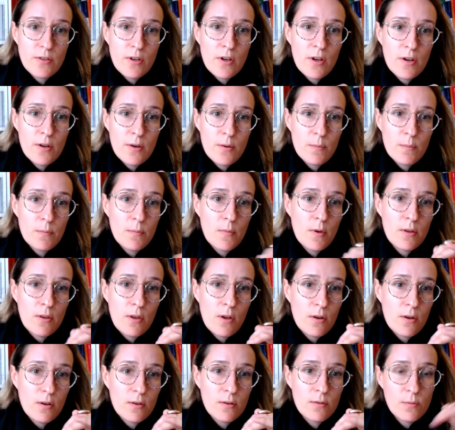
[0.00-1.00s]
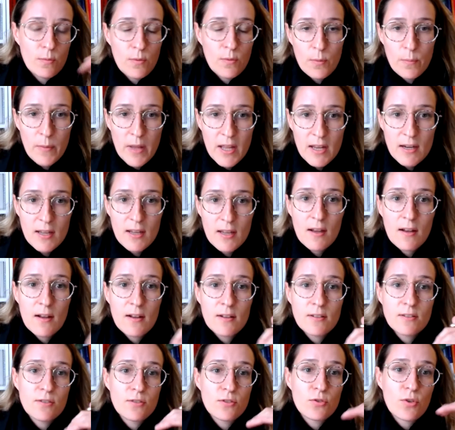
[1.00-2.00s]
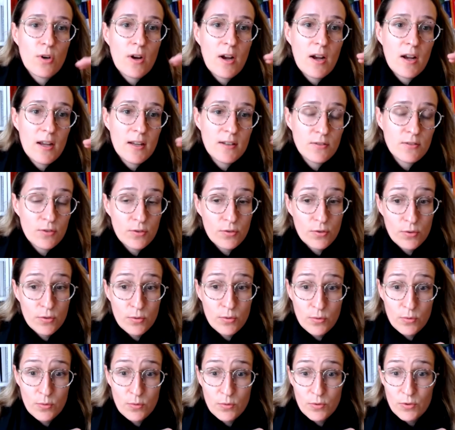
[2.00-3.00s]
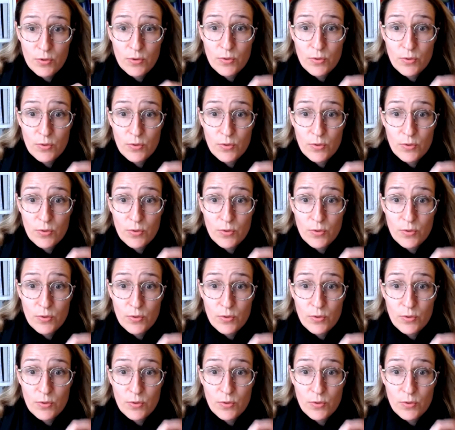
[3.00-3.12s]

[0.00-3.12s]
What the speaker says: along Romania to try to